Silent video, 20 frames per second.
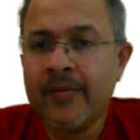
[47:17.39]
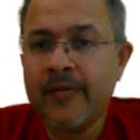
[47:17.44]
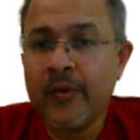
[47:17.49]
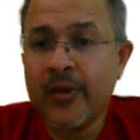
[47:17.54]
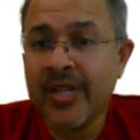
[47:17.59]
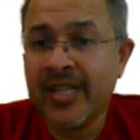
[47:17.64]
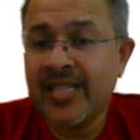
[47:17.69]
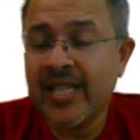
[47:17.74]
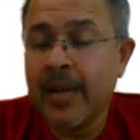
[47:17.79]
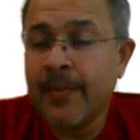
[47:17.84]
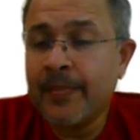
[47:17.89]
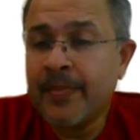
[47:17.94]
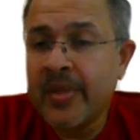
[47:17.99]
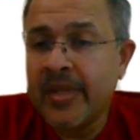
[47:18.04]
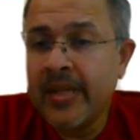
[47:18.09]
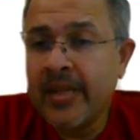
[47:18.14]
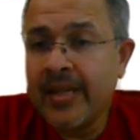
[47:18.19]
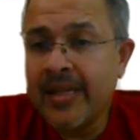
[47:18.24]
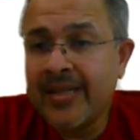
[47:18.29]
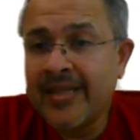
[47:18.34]
for
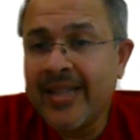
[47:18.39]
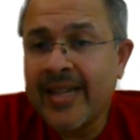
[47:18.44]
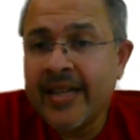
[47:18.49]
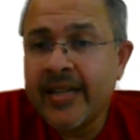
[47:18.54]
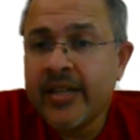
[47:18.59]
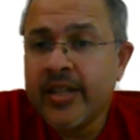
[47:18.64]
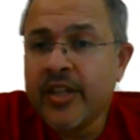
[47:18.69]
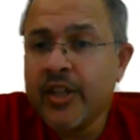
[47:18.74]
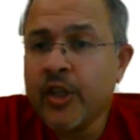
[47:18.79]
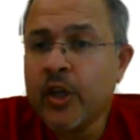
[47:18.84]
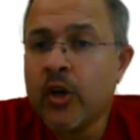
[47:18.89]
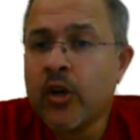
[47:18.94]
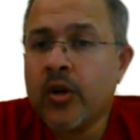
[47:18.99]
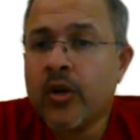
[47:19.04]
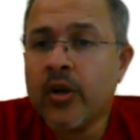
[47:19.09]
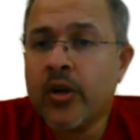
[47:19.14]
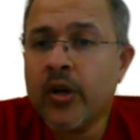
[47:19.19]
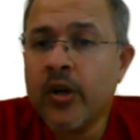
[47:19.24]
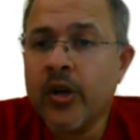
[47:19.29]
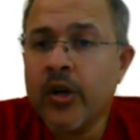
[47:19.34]
example, then
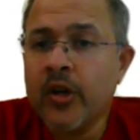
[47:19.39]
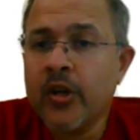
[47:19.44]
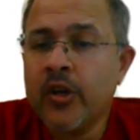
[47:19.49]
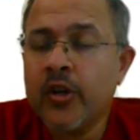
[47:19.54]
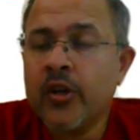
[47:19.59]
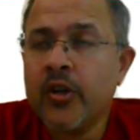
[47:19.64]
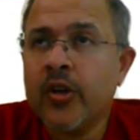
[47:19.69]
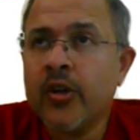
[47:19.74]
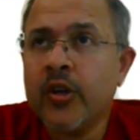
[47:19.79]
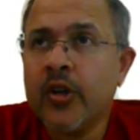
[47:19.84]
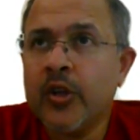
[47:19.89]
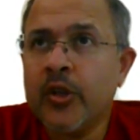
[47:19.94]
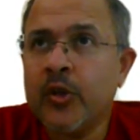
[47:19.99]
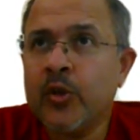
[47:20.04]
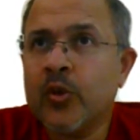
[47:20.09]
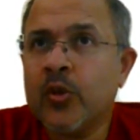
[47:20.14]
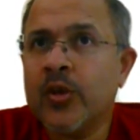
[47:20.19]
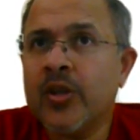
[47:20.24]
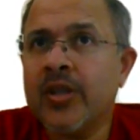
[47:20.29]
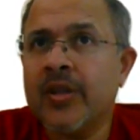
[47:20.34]

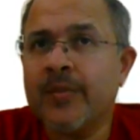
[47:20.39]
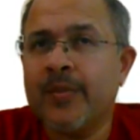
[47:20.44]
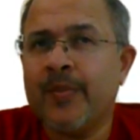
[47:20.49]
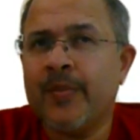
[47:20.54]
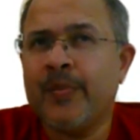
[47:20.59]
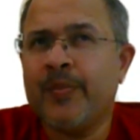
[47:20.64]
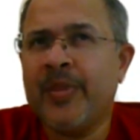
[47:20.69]
you could